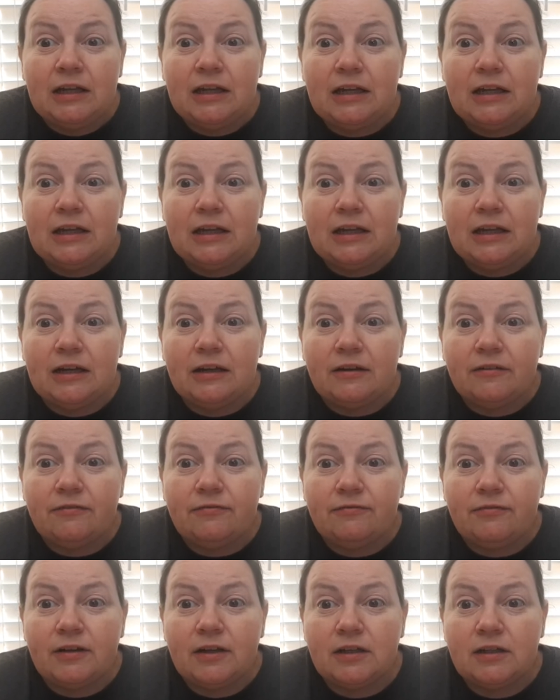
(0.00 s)

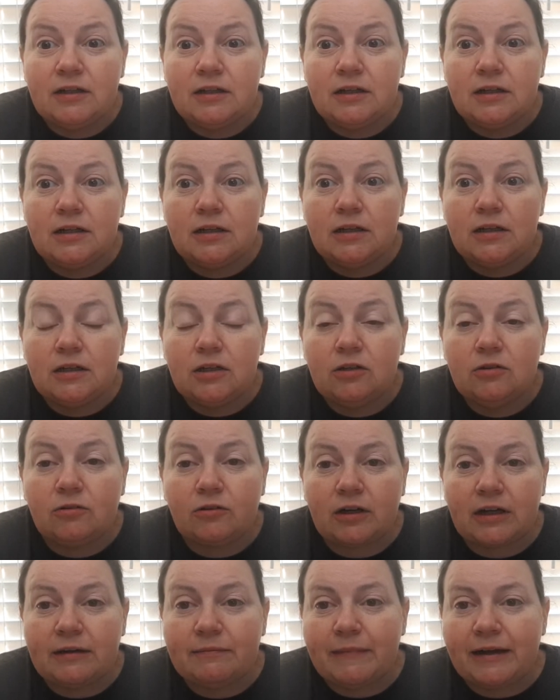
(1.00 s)
If you
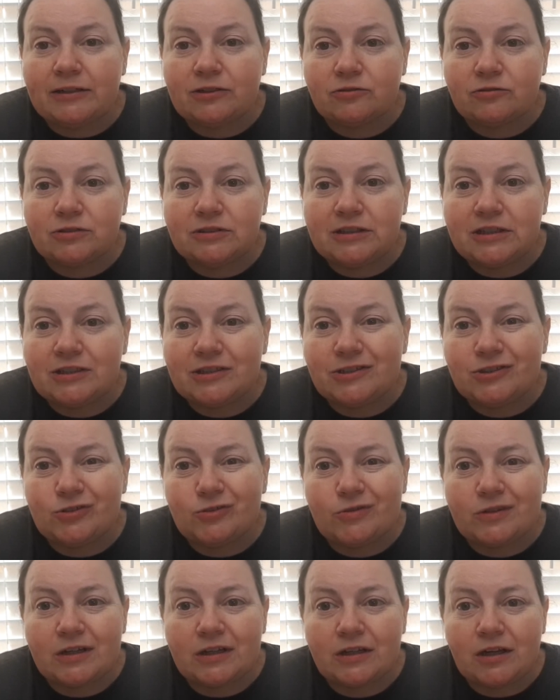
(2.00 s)
are in Magical Stitches, you
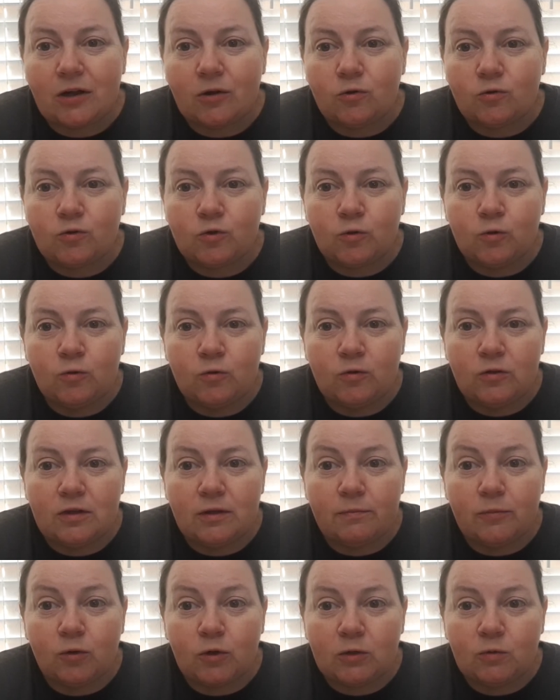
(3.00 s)
can go to the
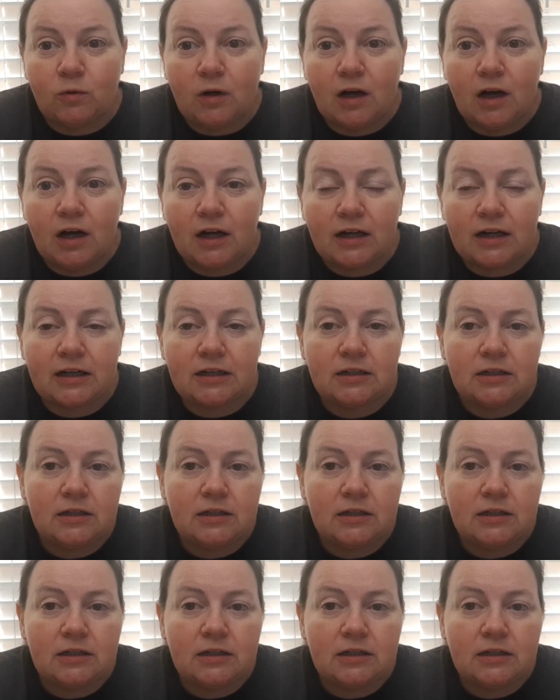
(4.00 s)
Boardwalk